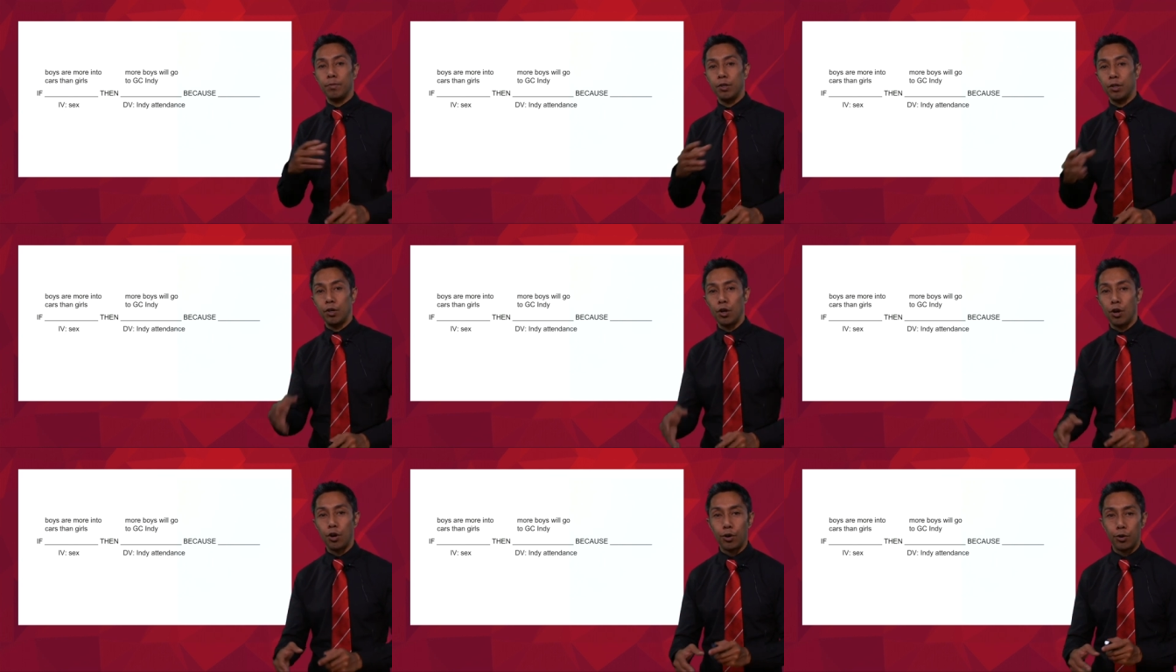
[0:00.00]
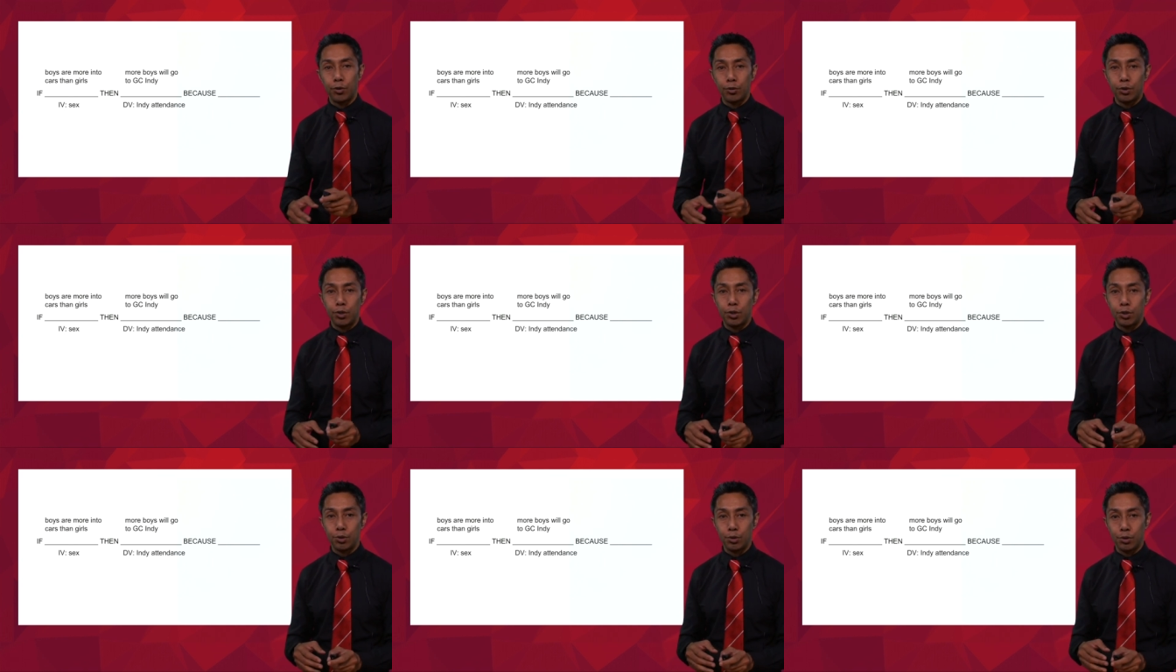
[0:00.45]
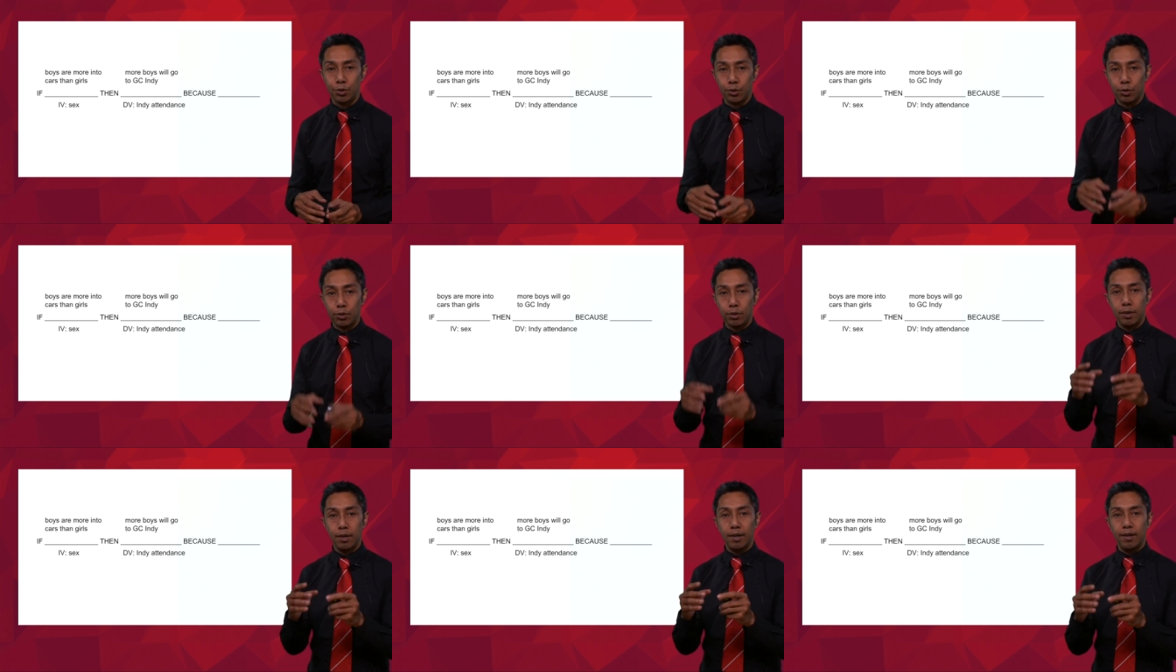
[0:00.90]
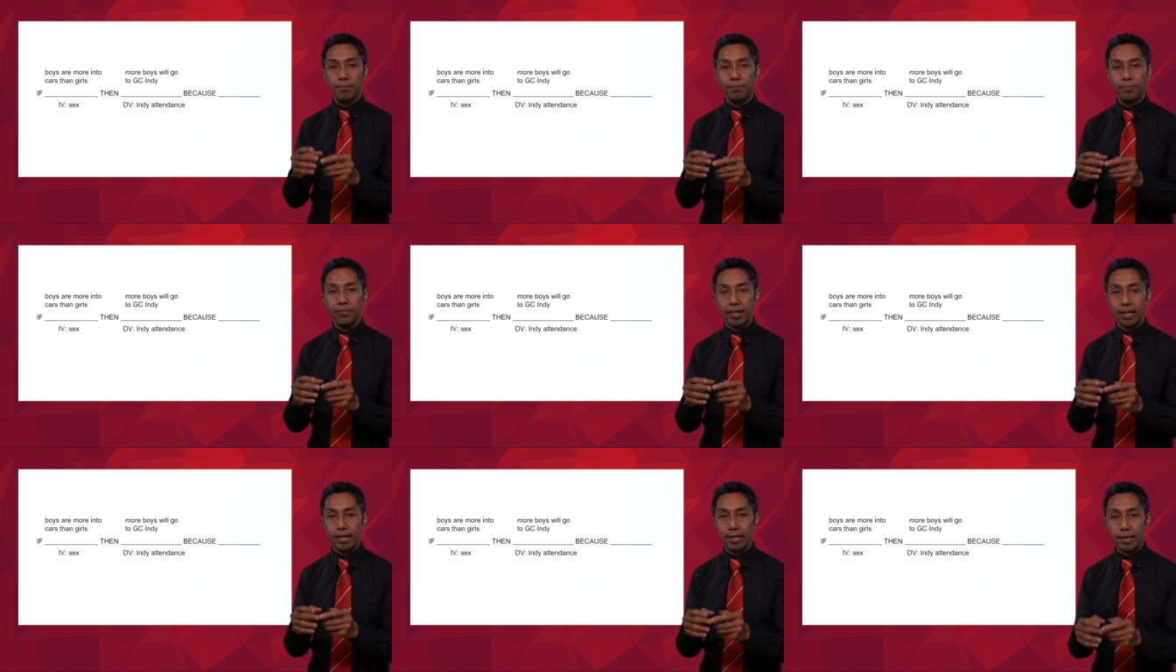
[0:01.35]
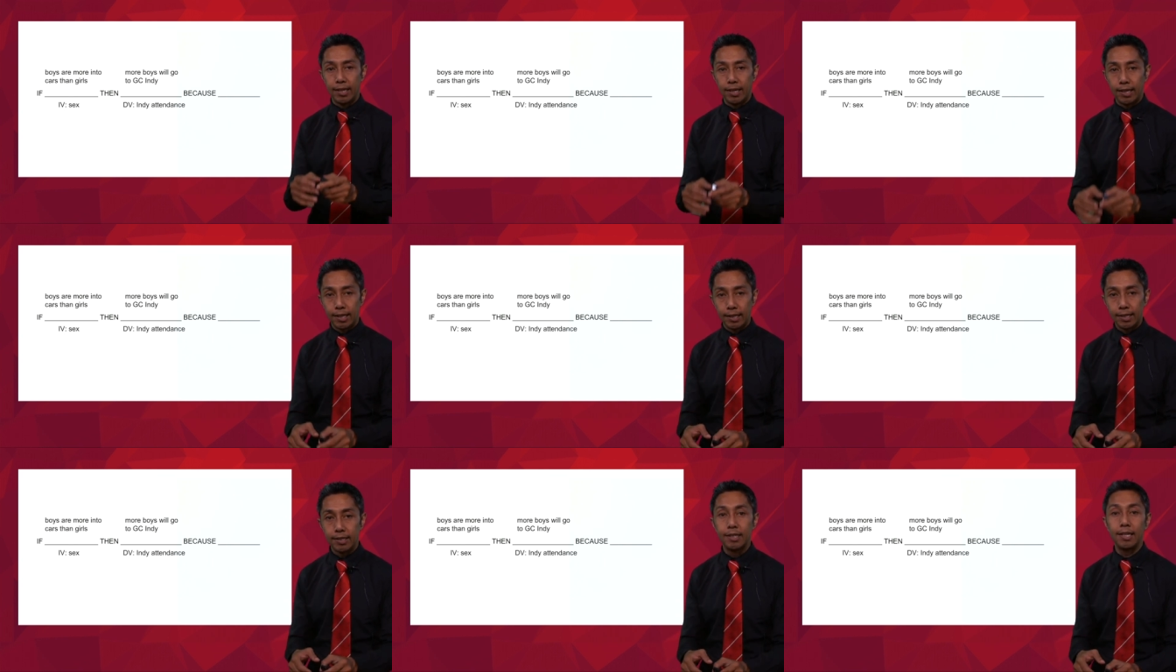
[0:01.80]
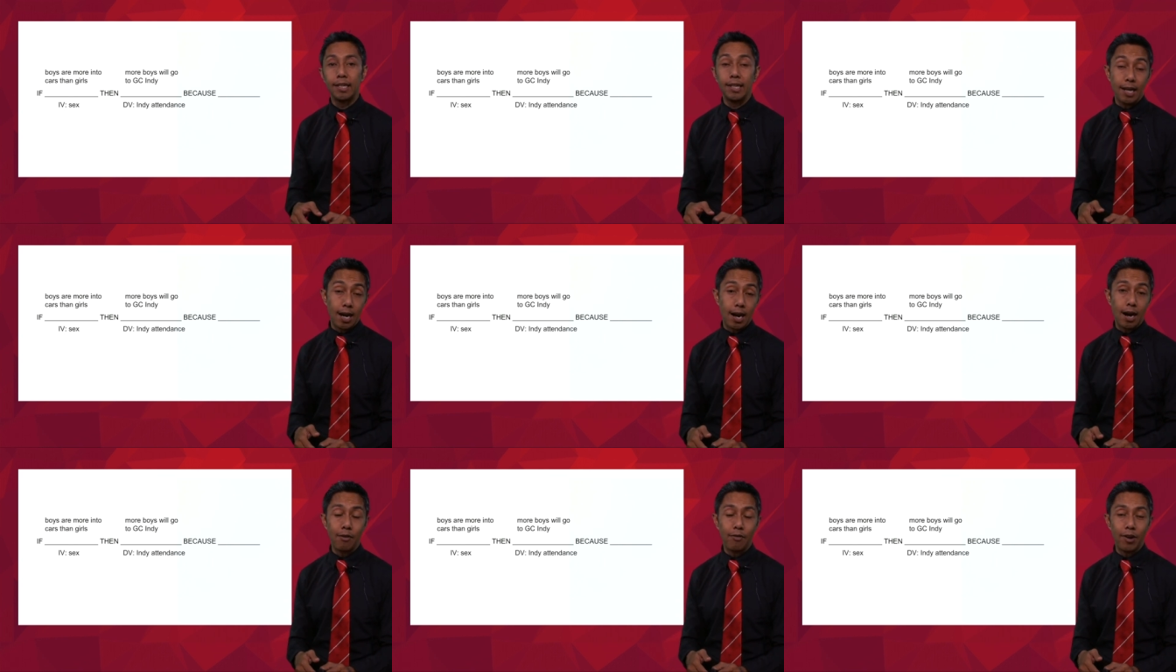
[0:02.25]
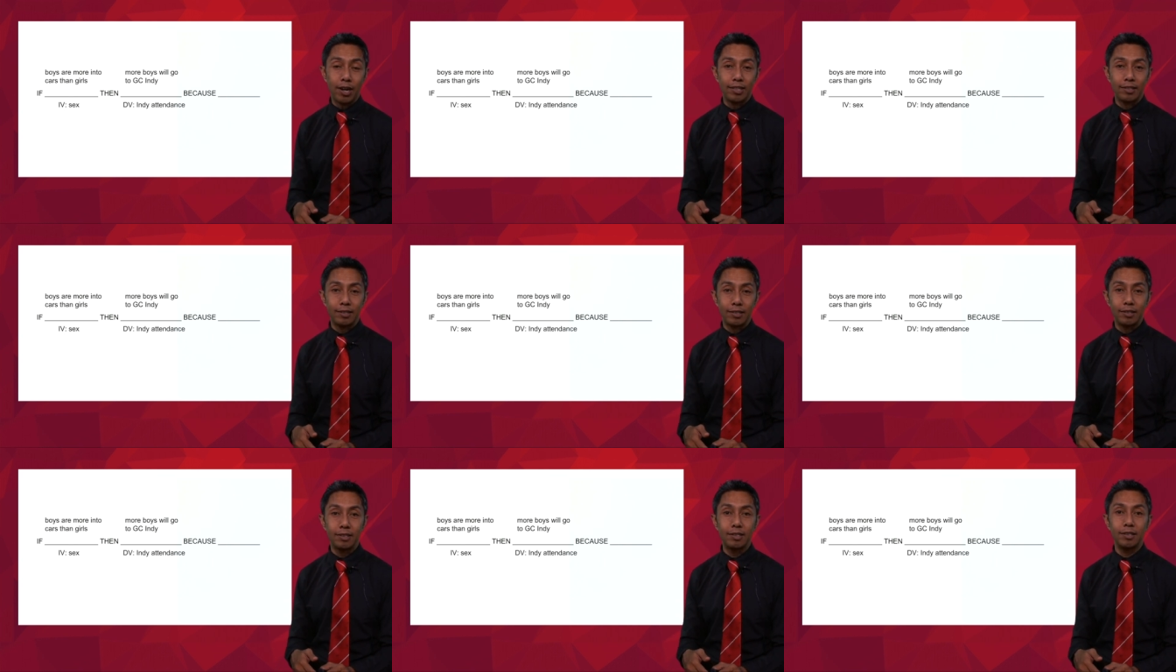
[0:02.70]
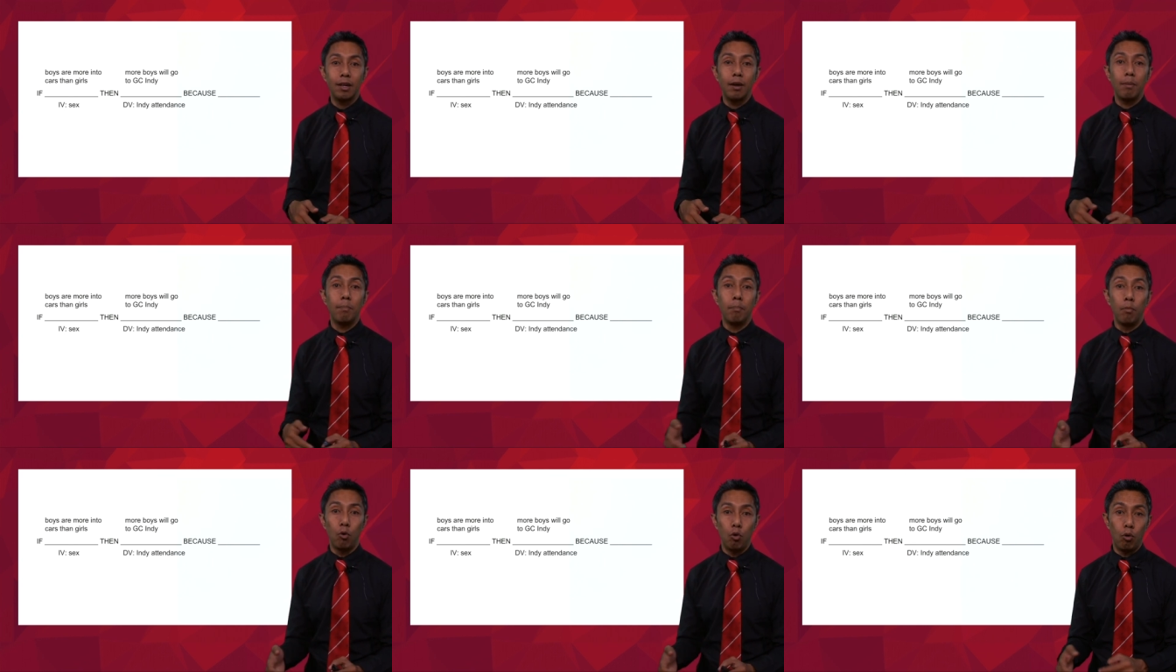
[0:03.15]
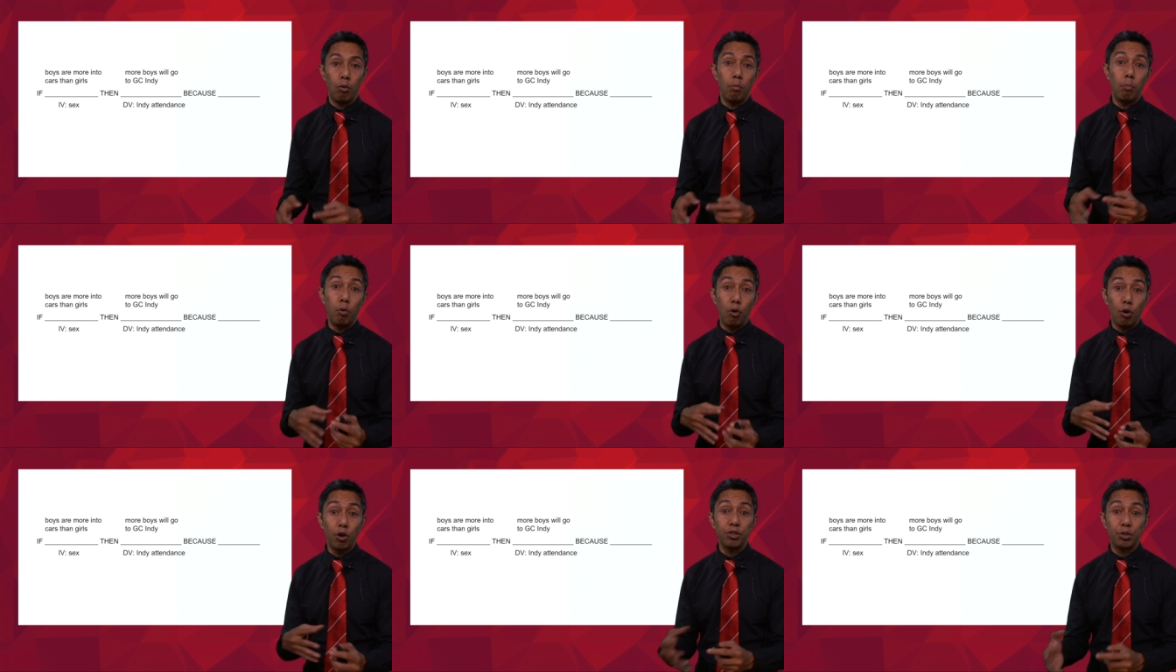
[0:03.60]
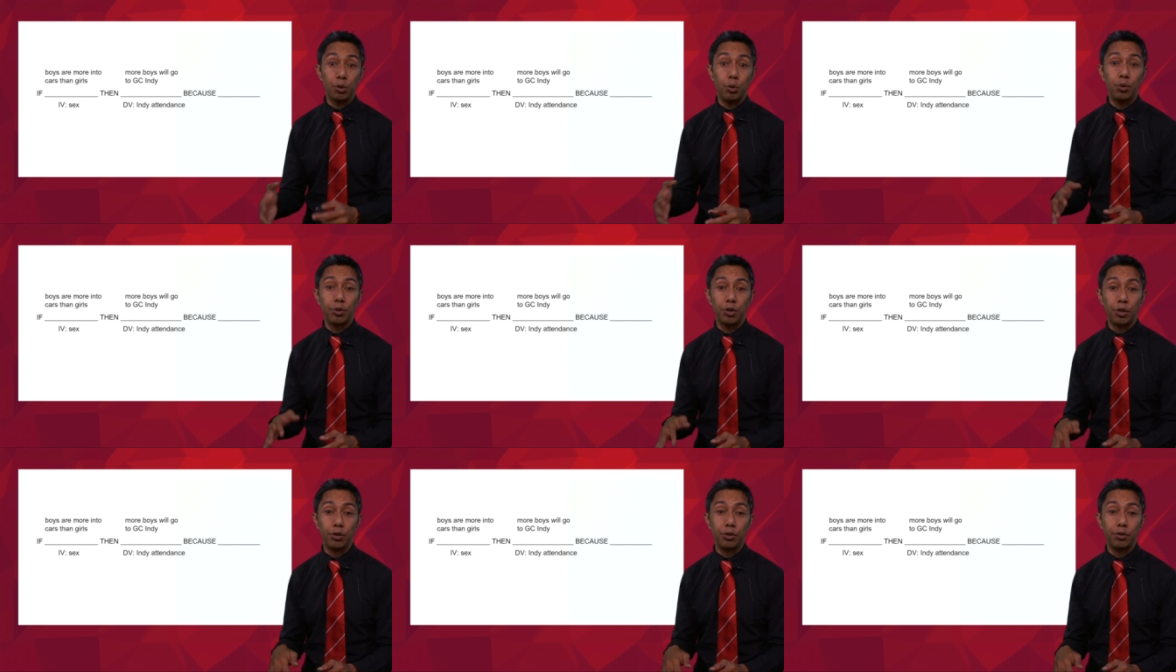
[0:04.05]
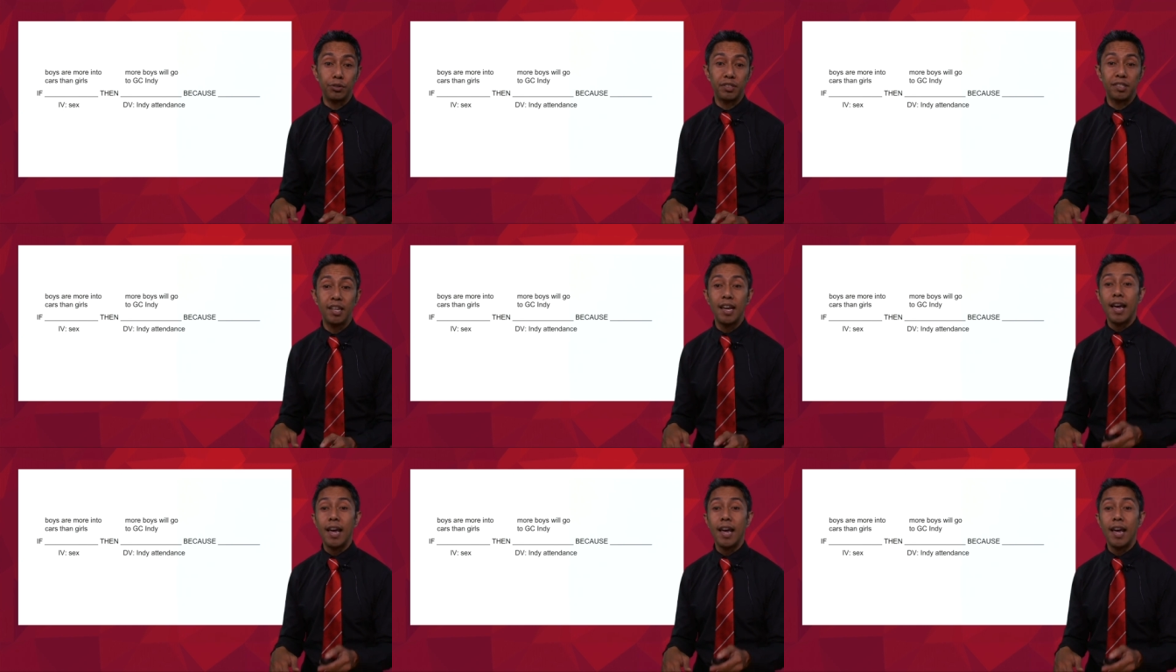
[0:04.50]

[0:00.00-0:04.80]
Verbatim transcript: go to the Indy car races more, boys or girls.